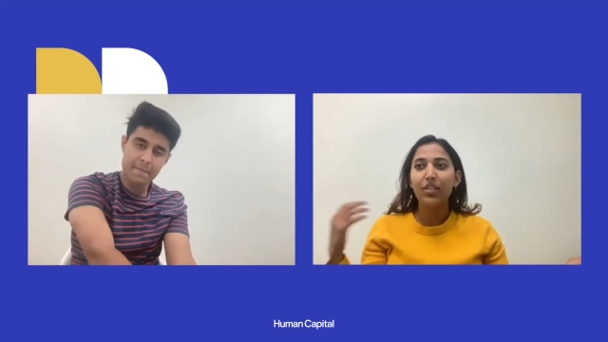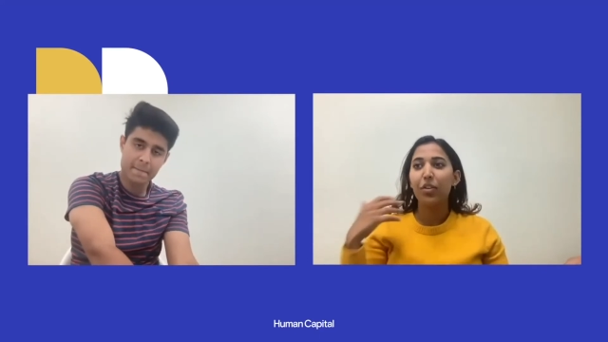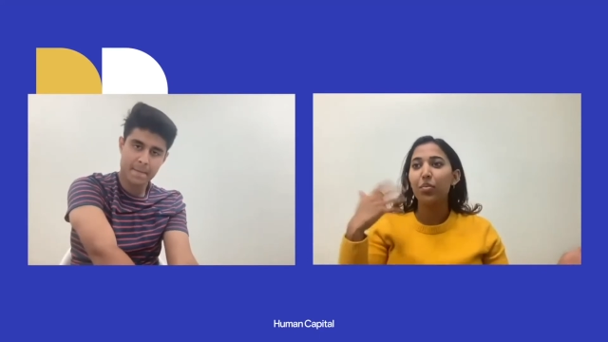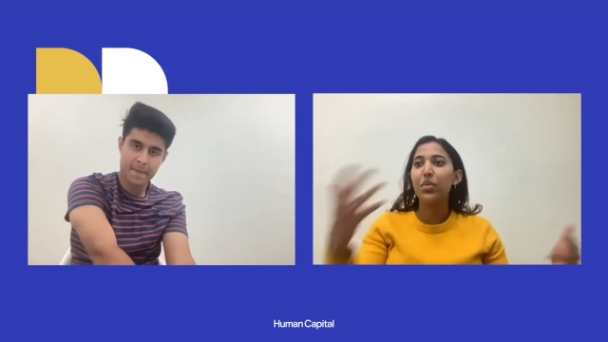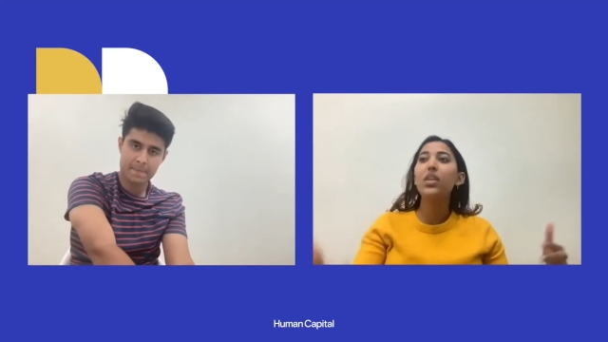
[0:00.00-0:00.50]

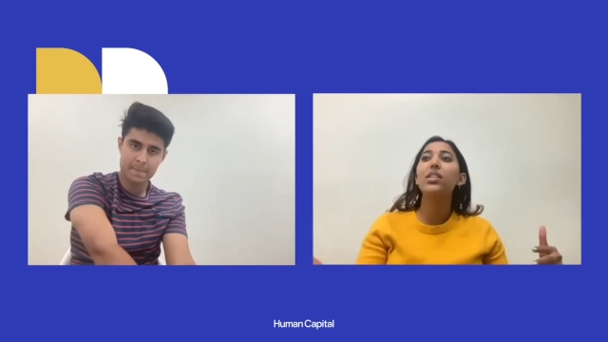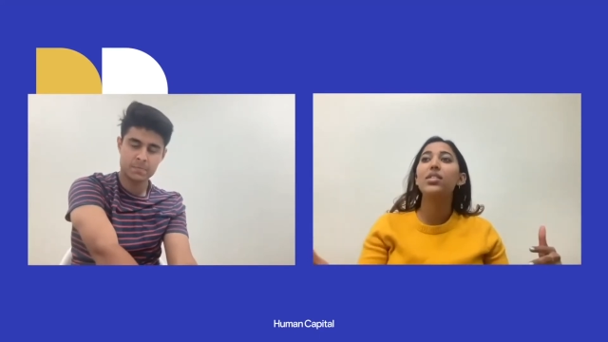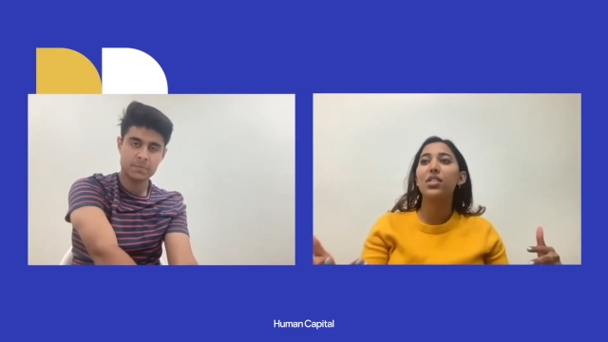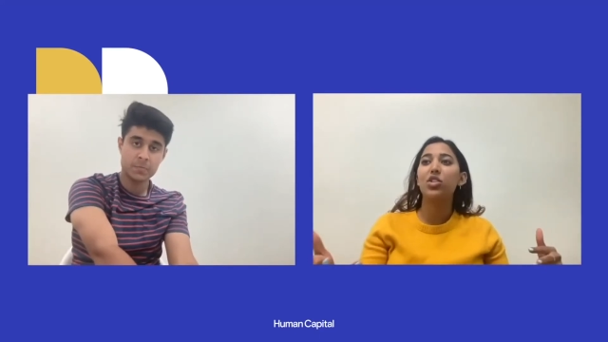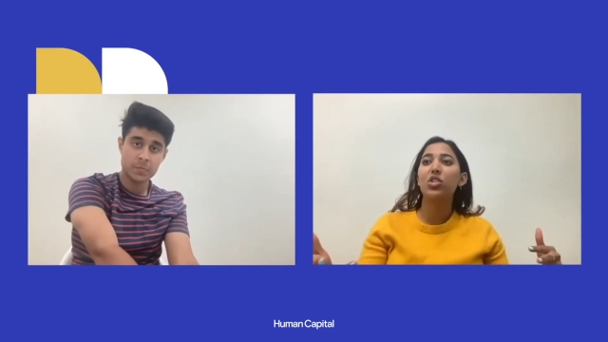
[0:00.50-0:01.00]
Speaker 1: for me,
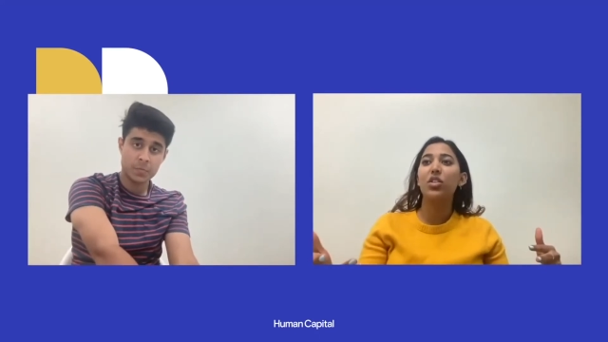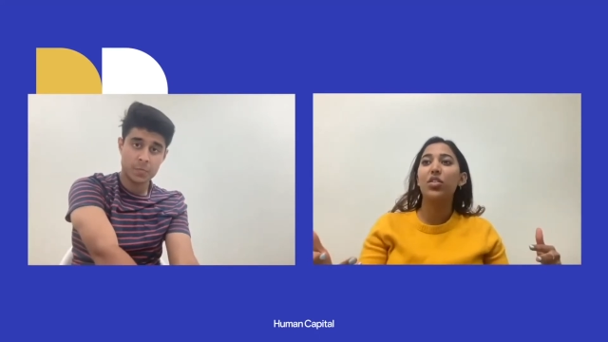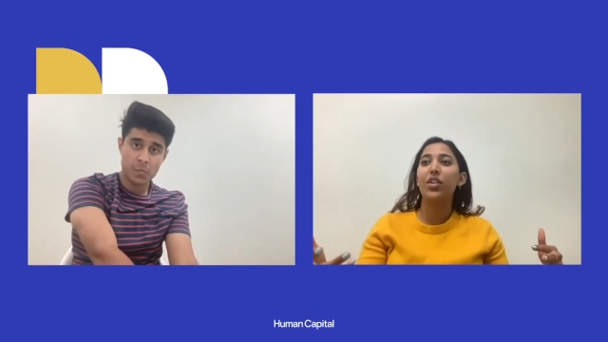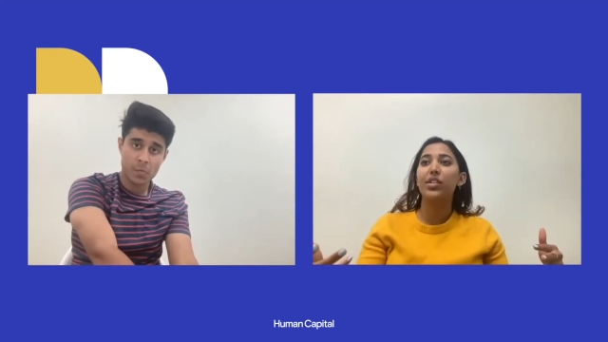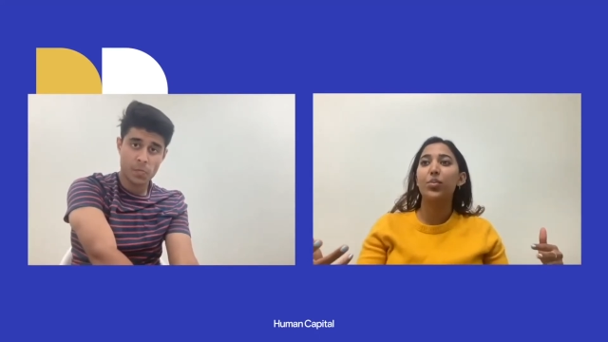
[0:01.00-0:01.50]
it's such a
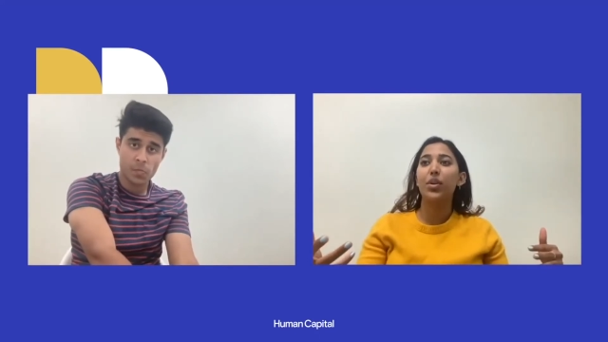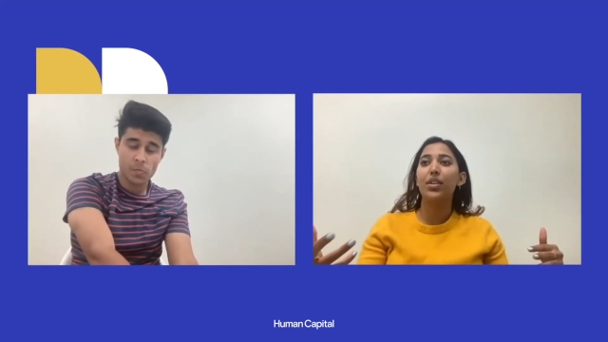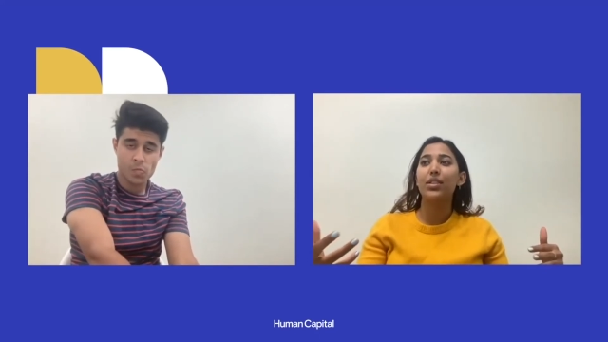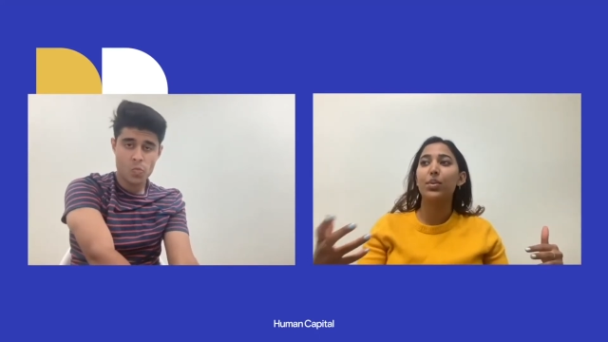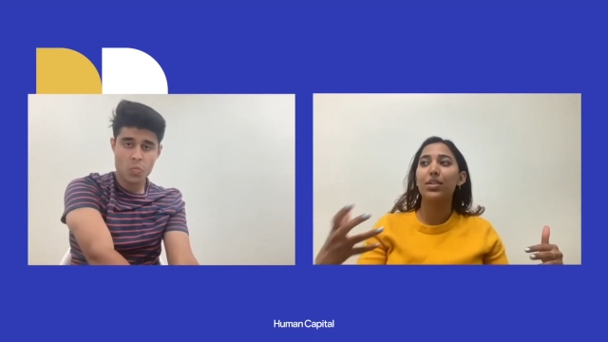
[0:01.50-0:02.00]
different
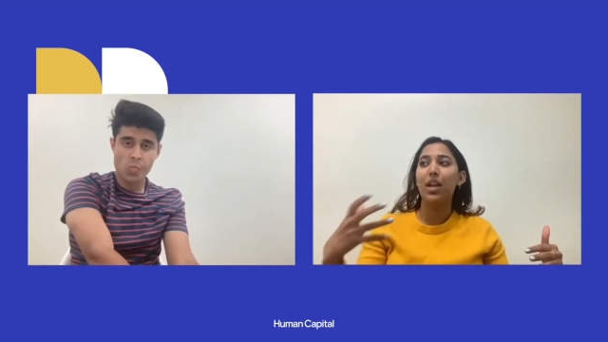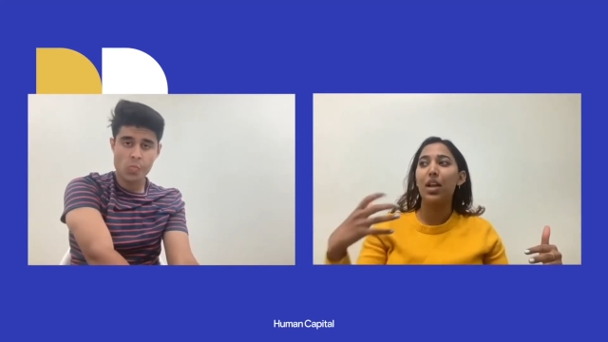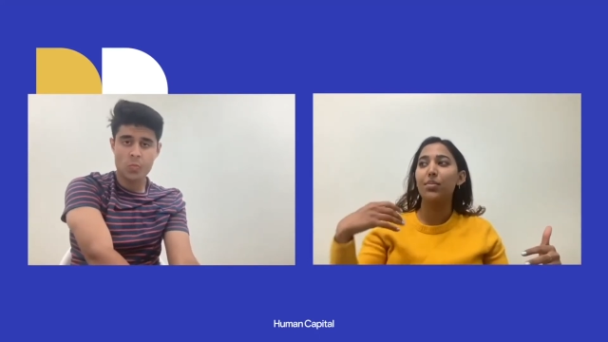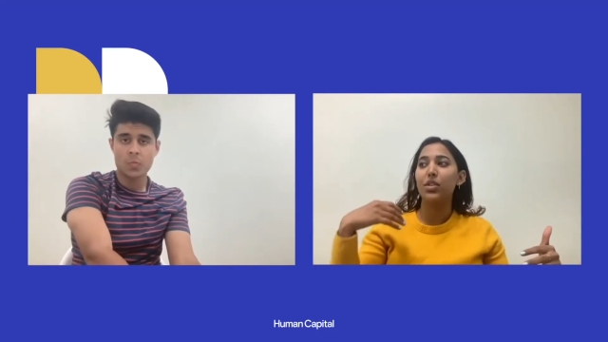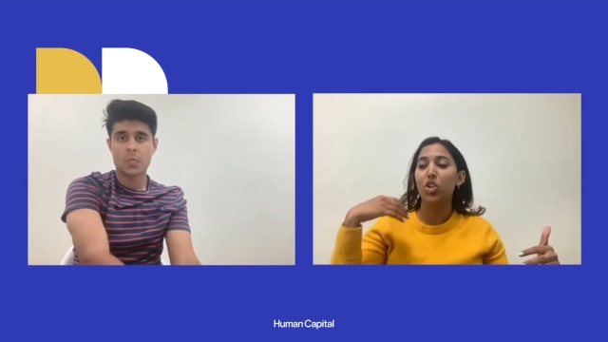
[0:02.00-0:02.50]
experience because
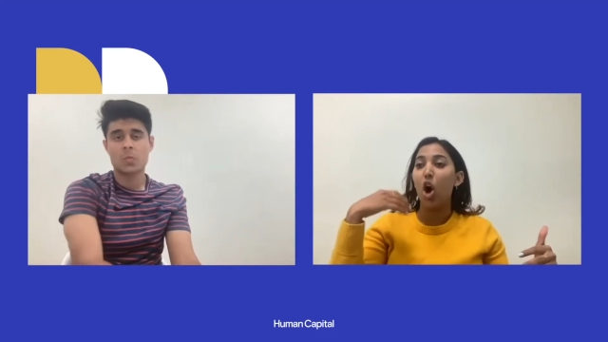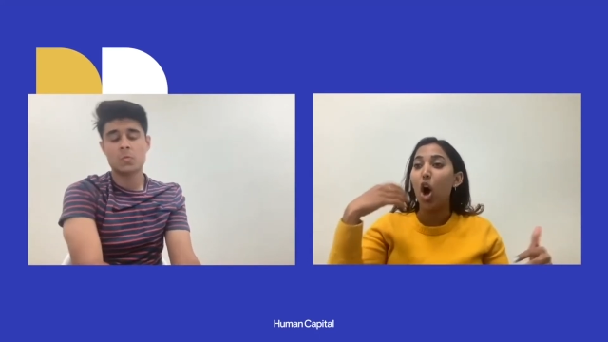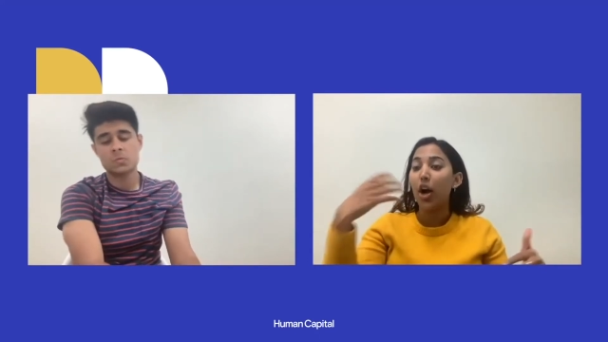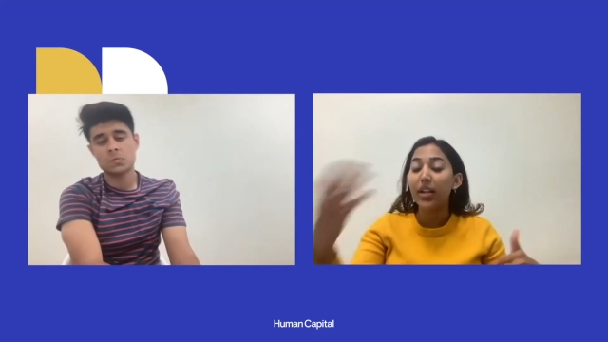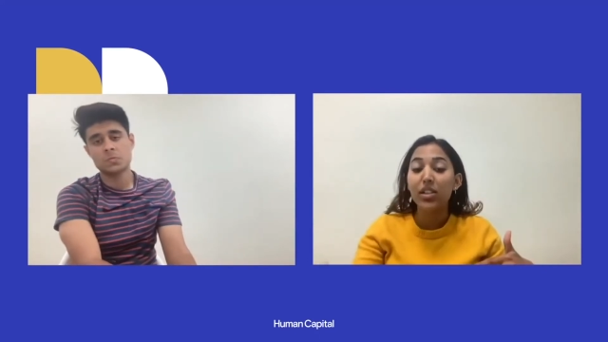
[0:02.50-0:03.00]
I'm
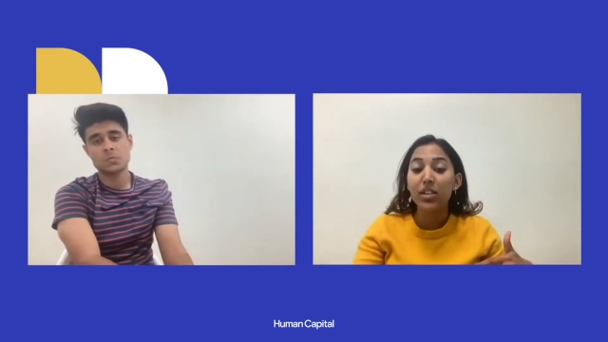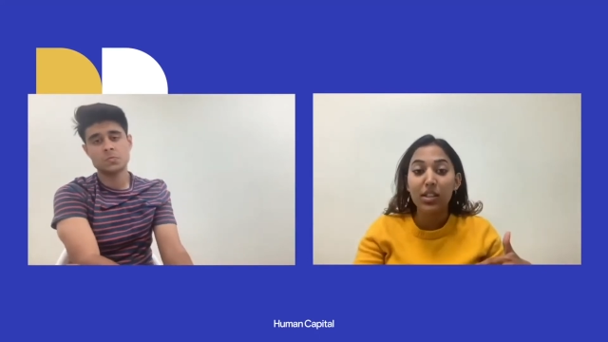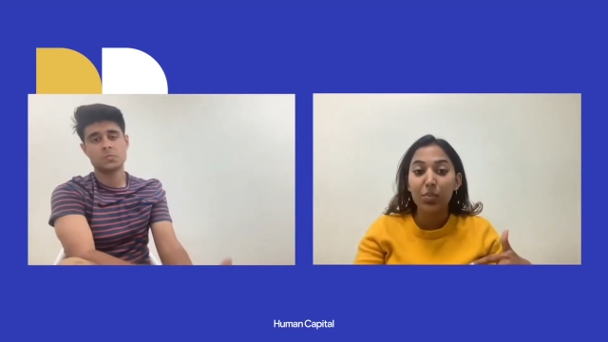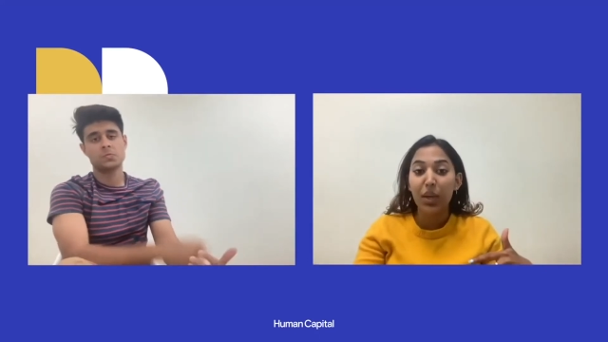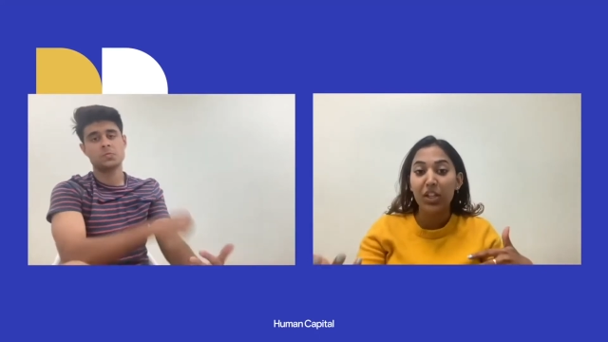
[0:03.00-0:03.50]
talking to
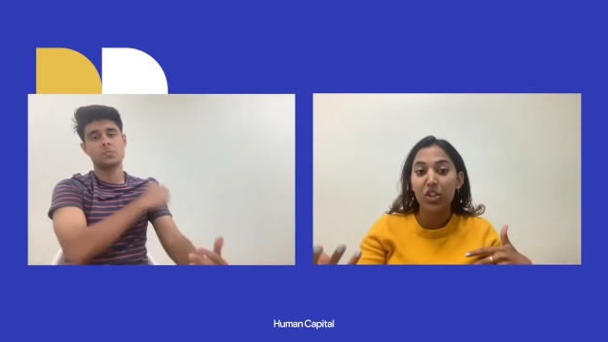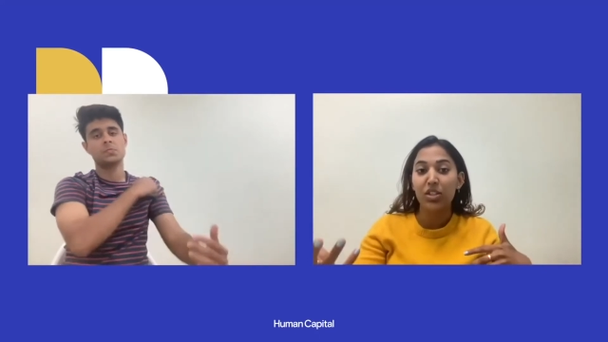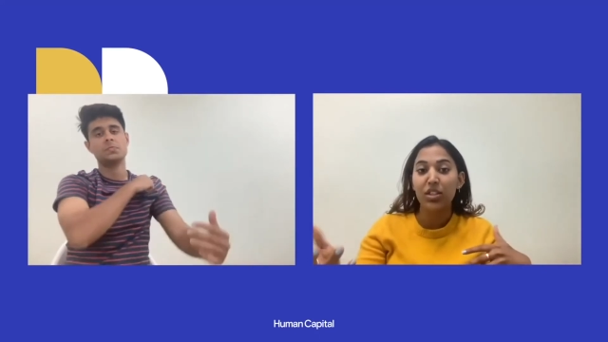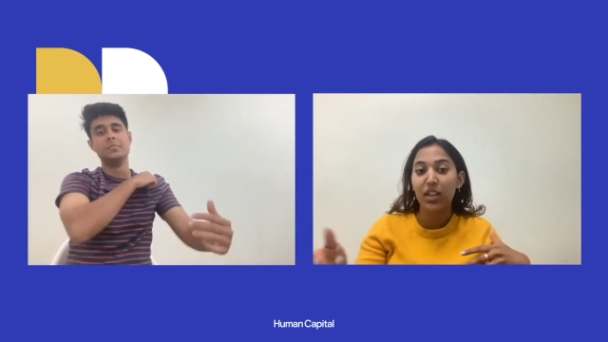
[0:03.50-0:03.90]
these patients, like